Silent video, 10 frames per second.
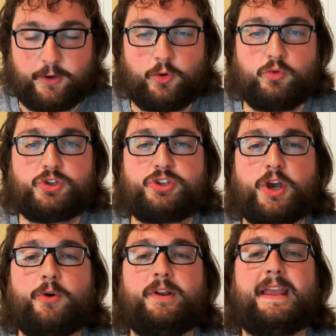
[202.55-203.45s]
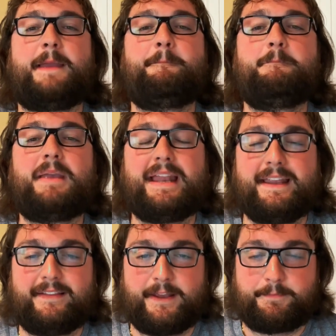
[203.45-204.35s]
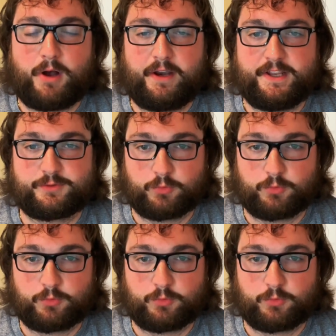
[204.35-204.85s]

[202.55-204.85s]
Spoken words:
who showed immediately upon his